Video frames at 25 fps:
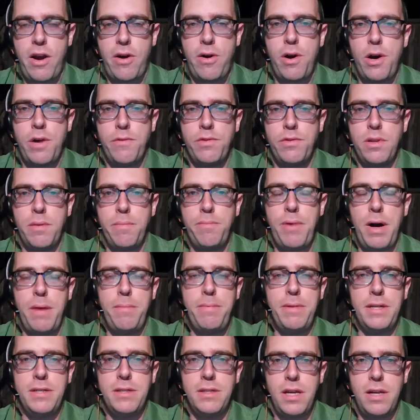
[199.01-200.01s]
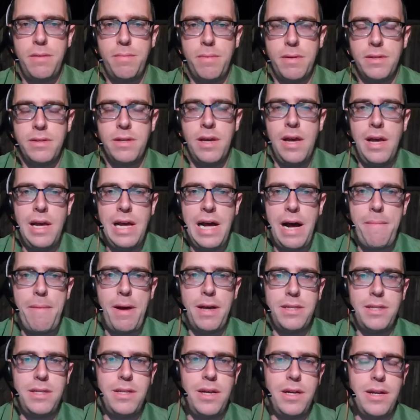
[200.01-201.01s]
However, in the public statement, Hamas
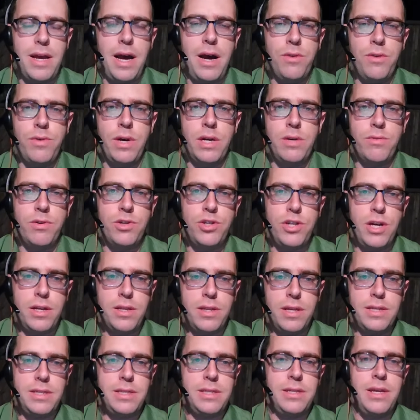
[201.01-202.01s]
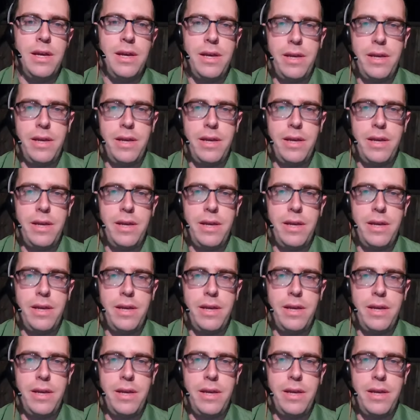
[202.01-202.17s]
does not outright reject this.